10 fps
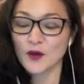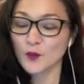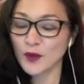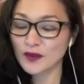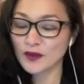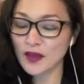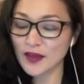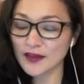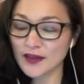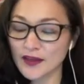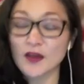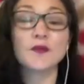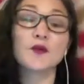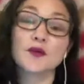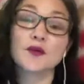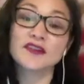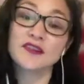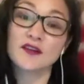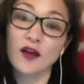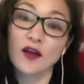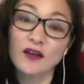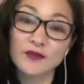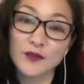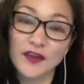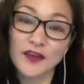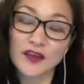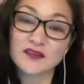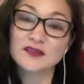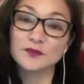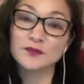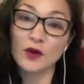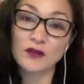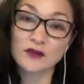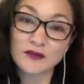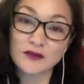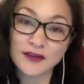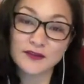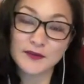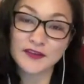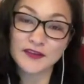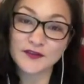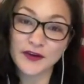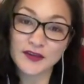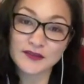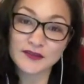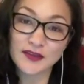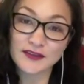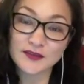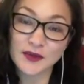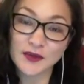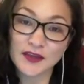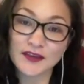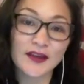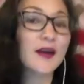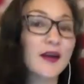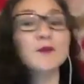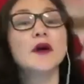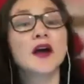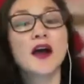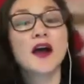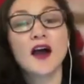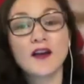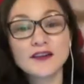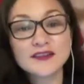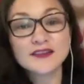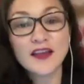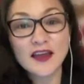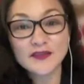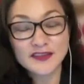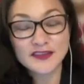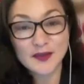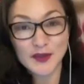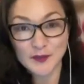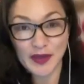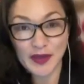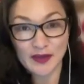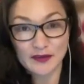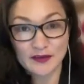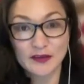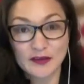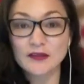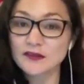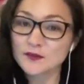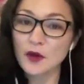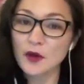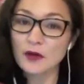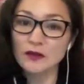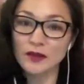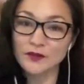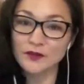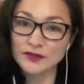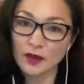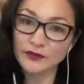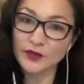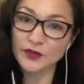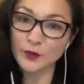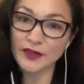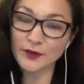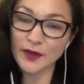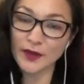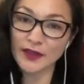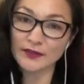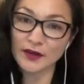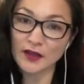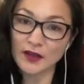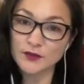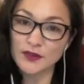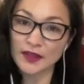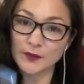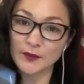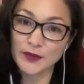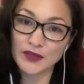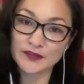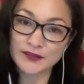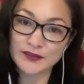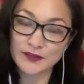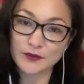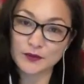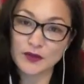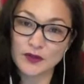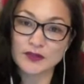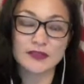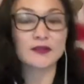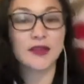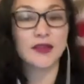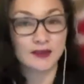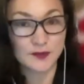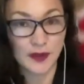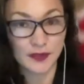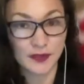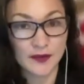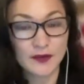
Well, I want to start off with a small announcement that's very exciting to me. Arts Alive is coming back in a small, kind of a soft opening way. They're not doing like a big to-do until next month.